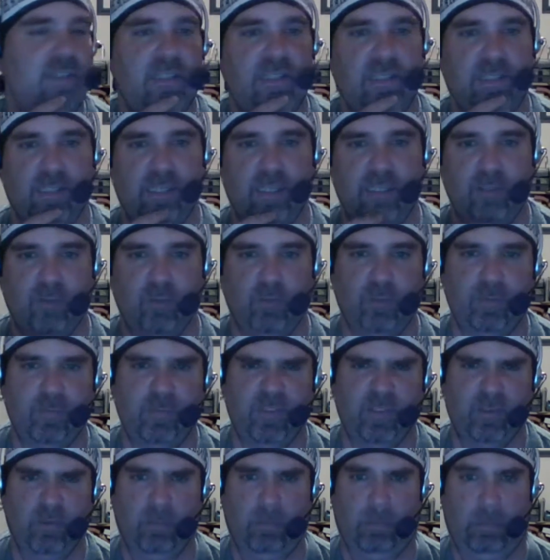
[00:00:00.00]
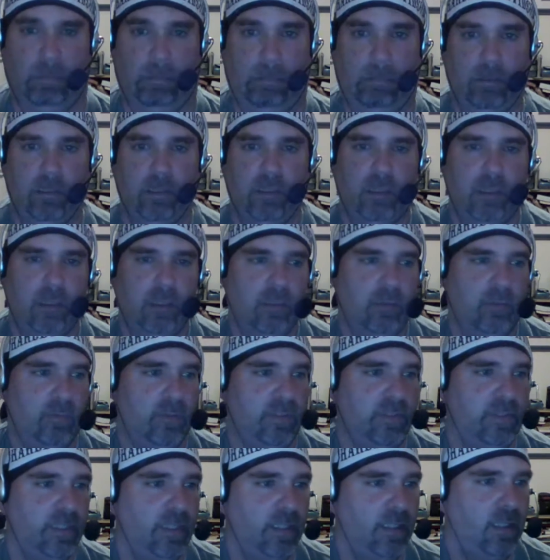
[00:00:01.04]
This is good. This is a good feeling. I should
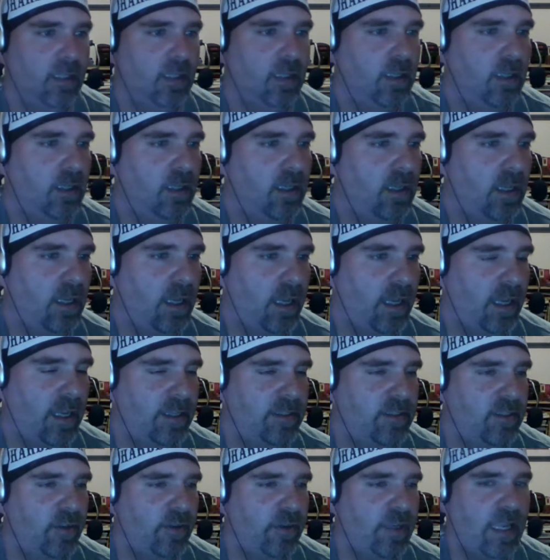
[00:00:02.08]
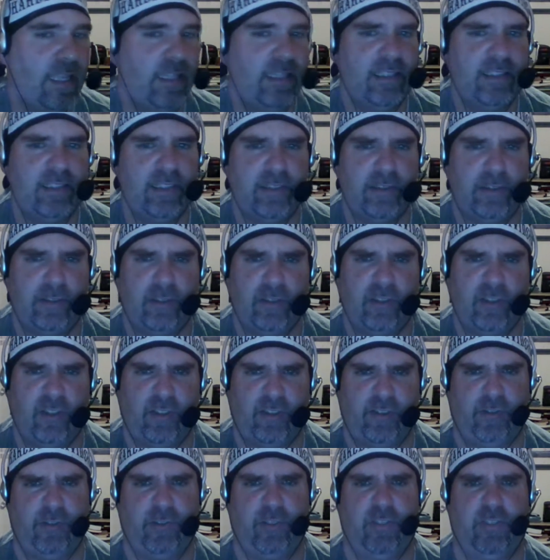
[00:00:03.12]
wear this bandana more often. It's getting
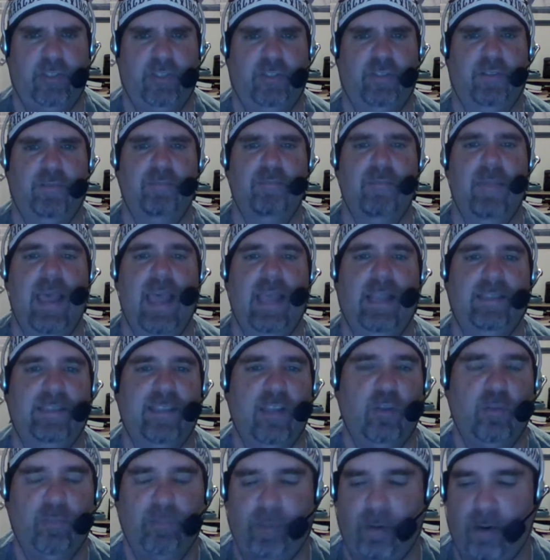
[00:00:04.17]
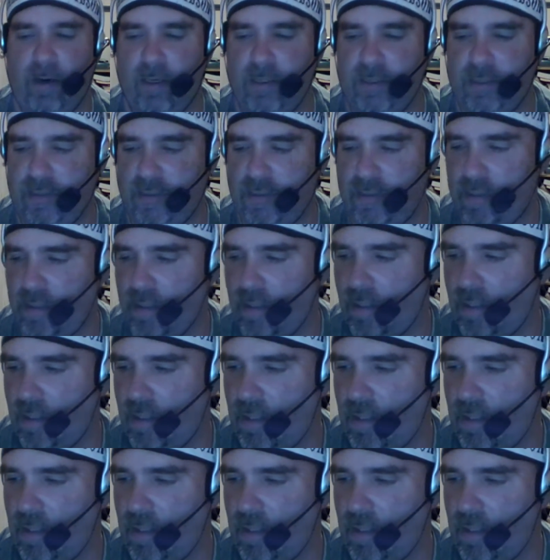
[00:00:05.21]
kind of warm though. We'll see.